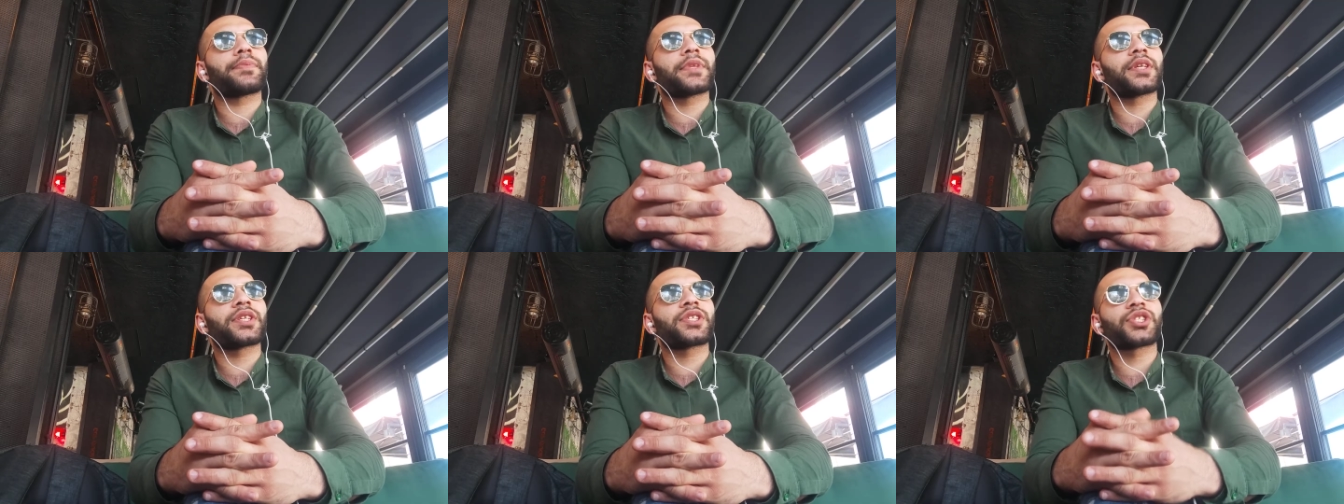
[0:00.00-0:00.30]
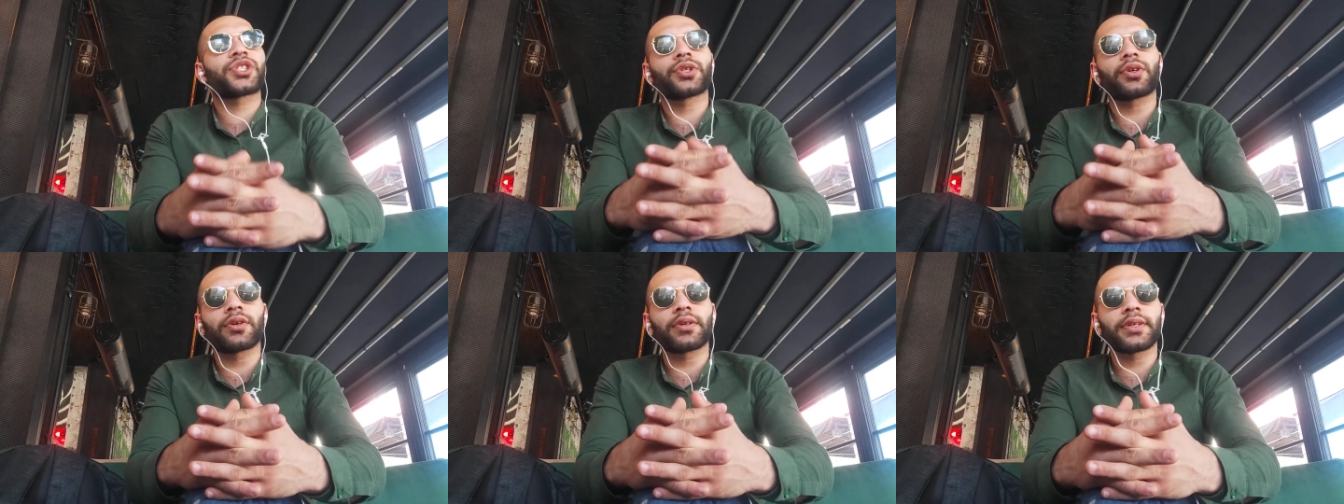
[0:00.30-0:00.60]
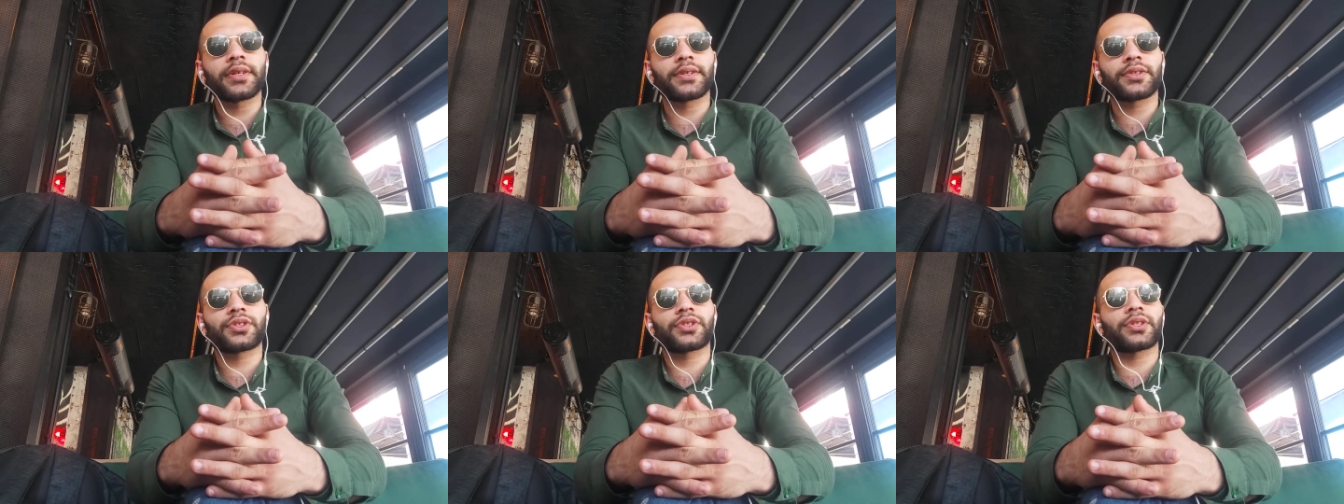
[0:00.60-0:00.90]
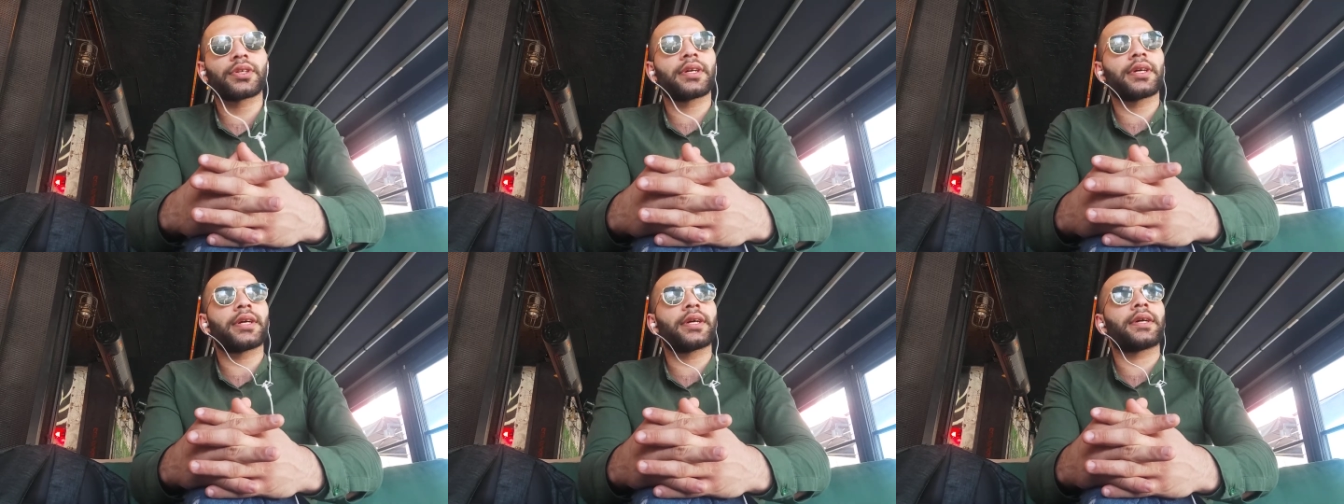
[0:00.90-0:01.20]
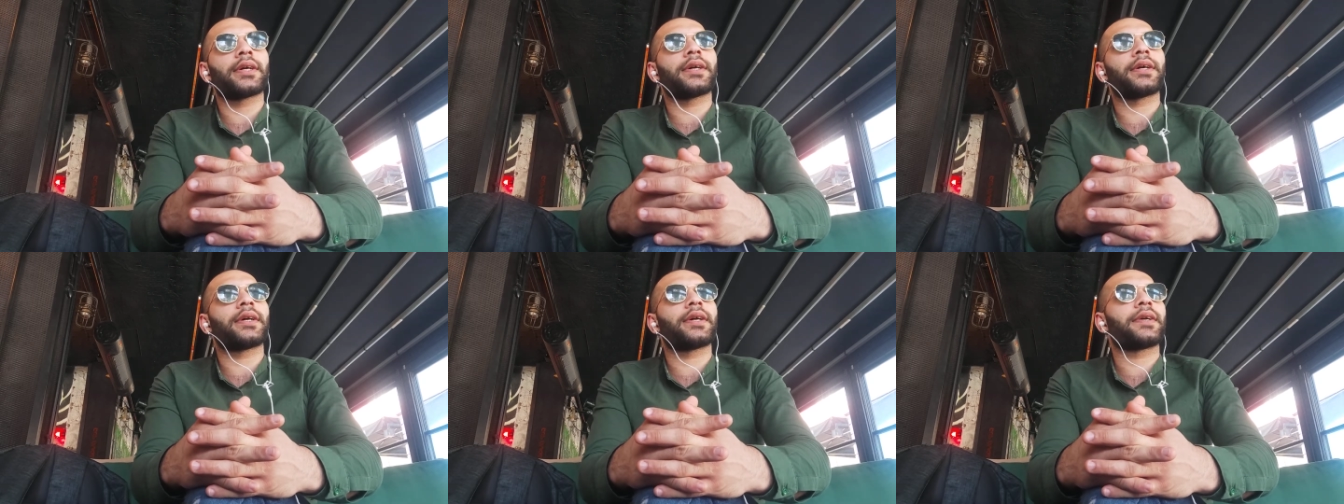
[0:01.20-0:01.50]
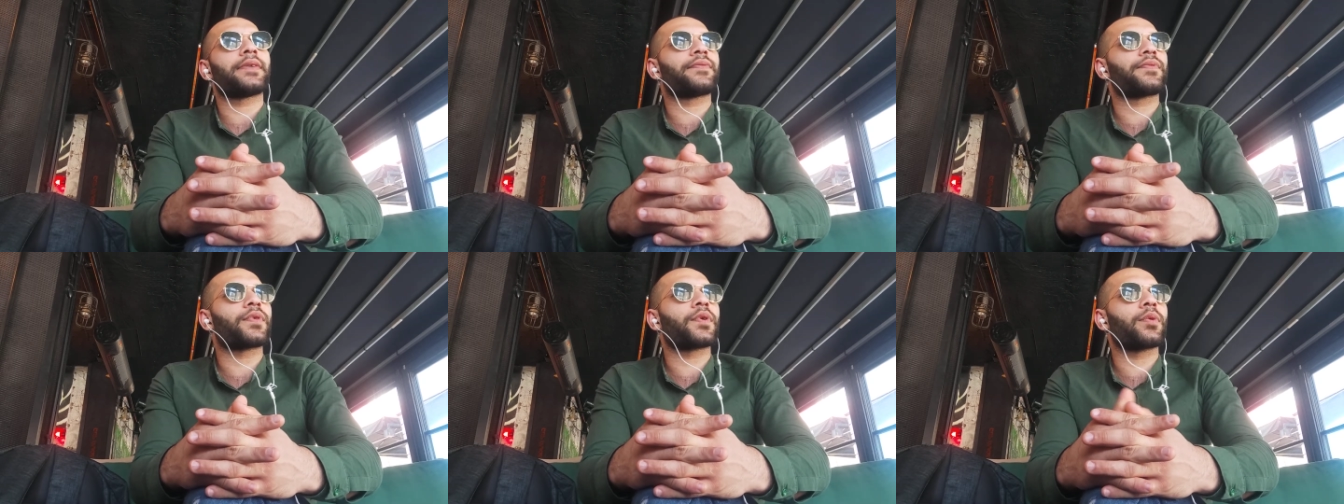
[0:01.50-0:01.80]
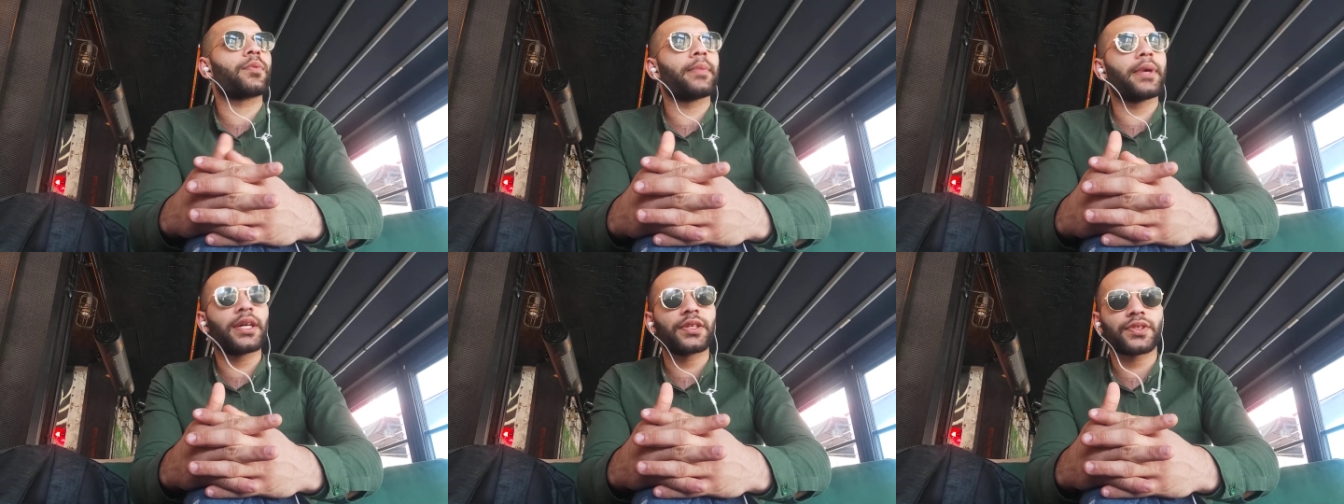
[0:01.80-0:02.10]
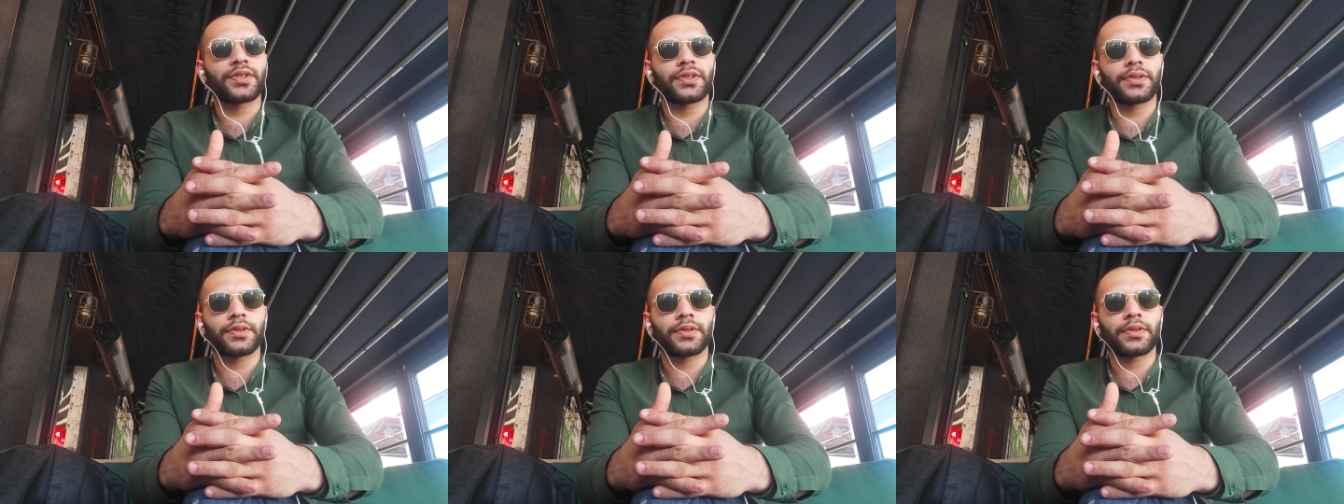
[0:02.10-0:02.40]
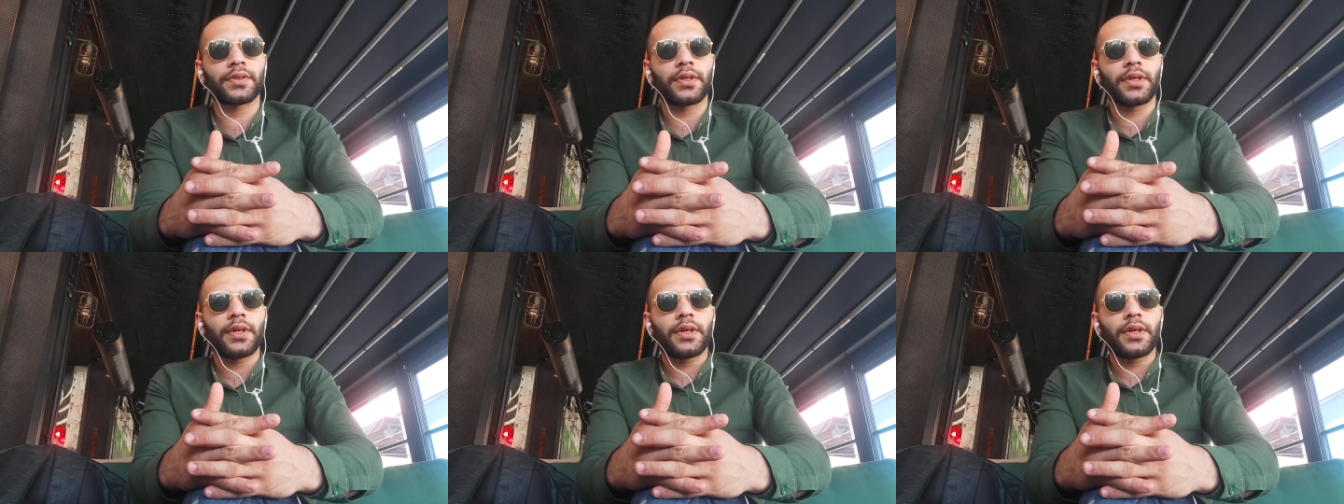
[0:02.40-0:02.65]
shortage information.